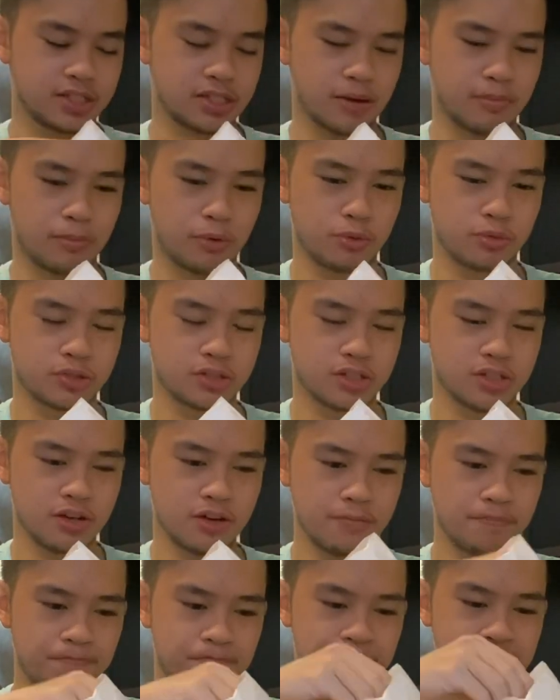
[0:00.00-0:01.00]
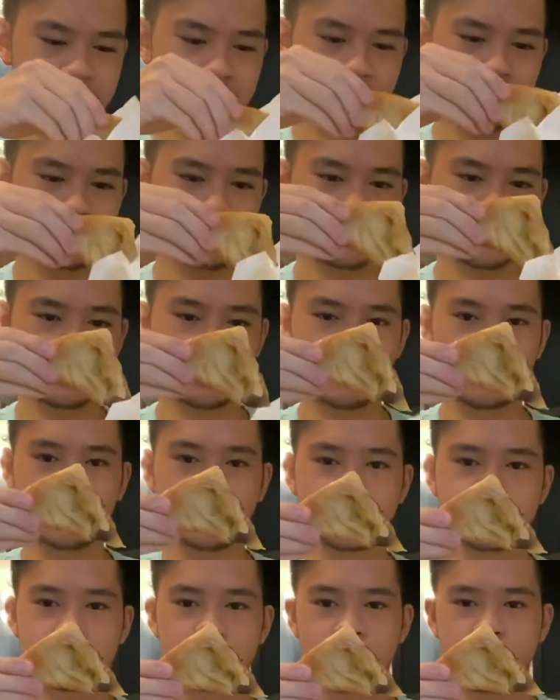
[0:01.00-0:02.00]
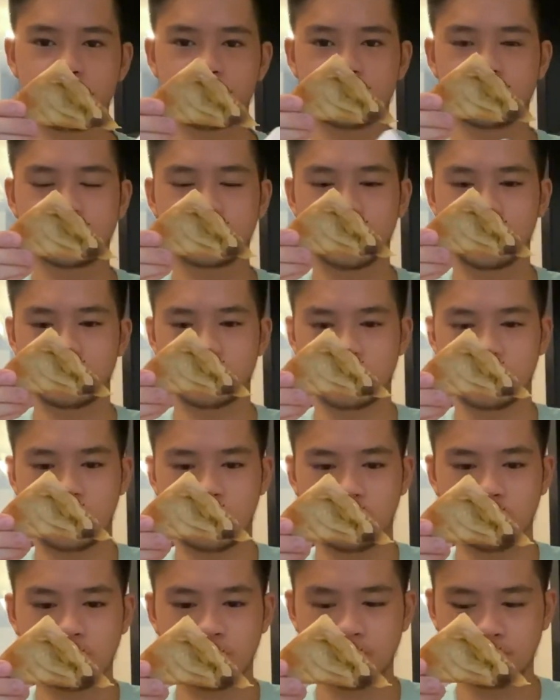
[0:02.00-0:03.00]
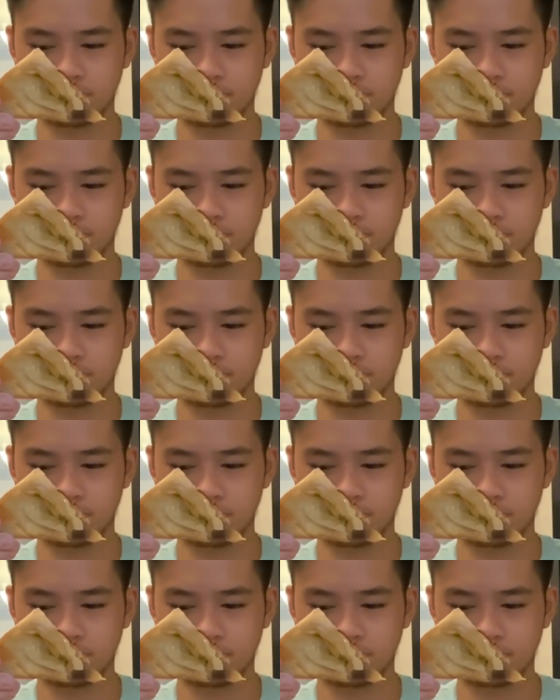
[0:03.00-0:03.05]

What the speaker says: samosa. I'll try this out now.